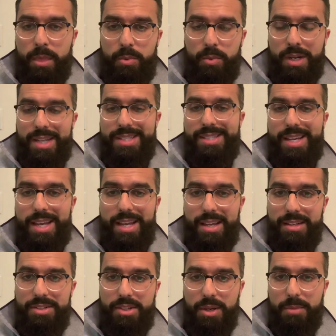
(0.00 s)
When I say
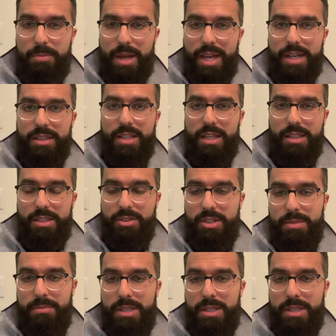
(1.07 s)
intrahepatic, that literally